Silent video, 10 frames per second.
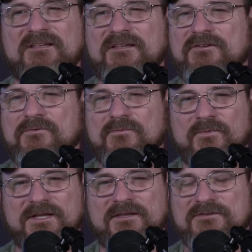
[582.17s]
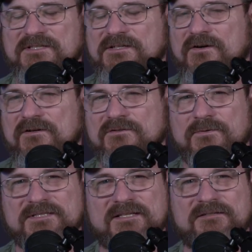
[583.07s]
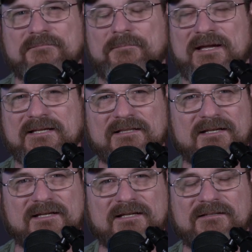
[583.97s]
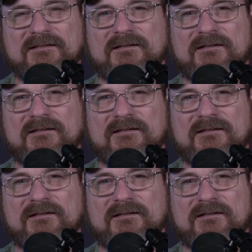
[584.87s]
we use the tarred twisted bank line